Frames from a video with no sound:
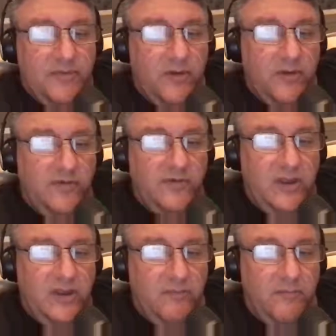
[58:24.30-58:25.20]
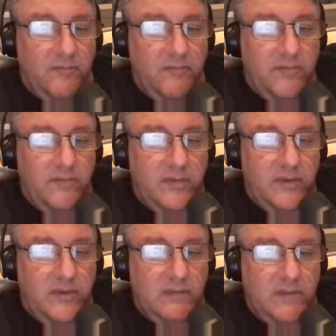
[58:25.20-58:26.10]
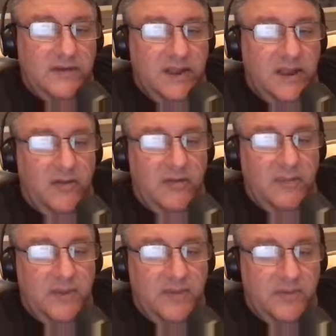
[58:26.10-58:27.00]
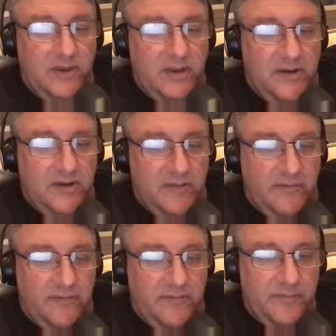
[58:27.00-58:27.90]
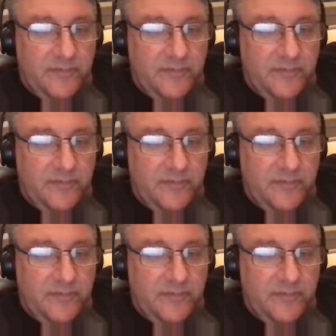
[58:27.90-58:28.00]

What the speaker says: Rosa Mandela, they made 300 of them.